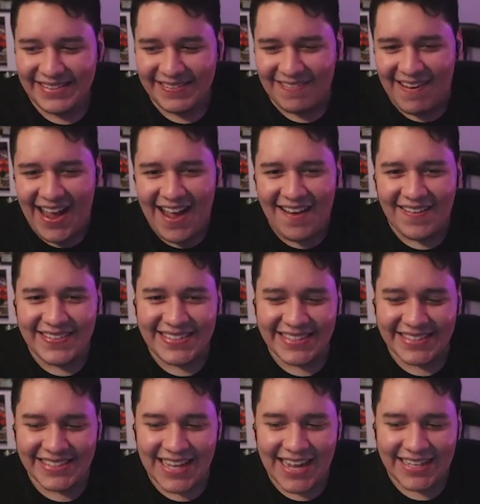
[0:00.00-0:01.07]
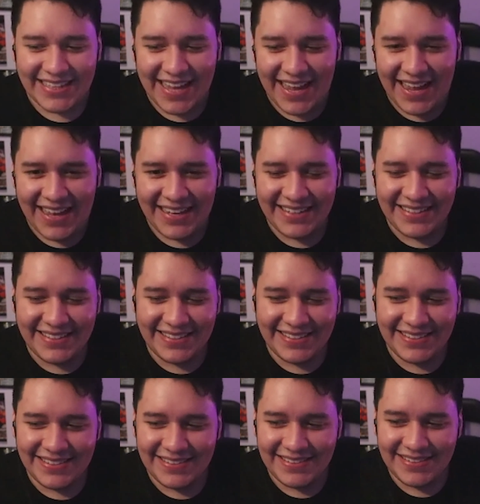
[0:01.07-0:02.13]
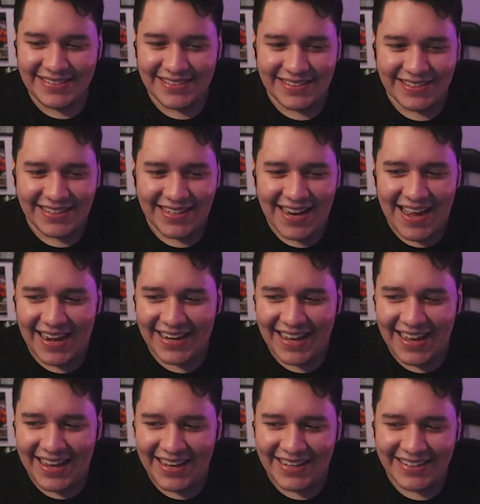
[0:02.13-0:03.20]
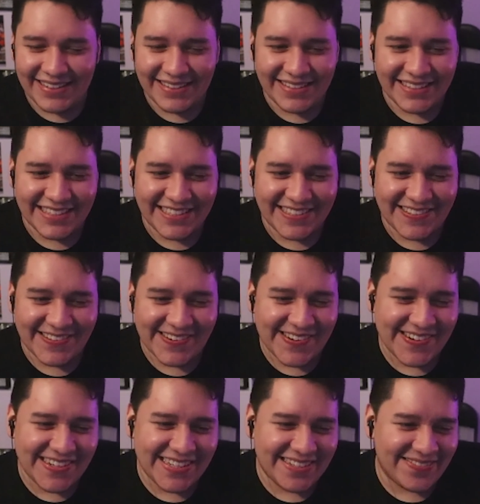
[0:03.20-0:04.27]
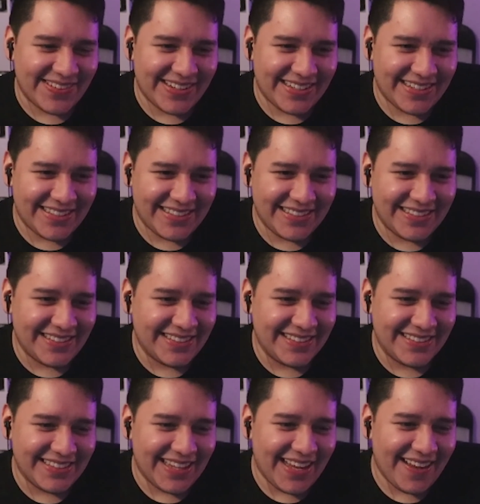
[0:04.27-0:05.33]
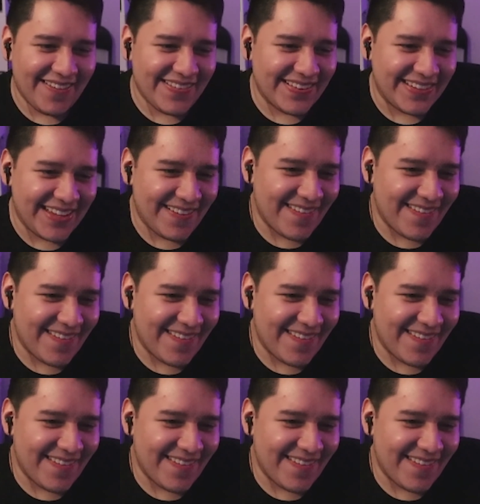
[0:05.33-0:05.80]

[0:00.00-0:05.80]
Wow, just like that, Nage destroyed, bruh. Damn, he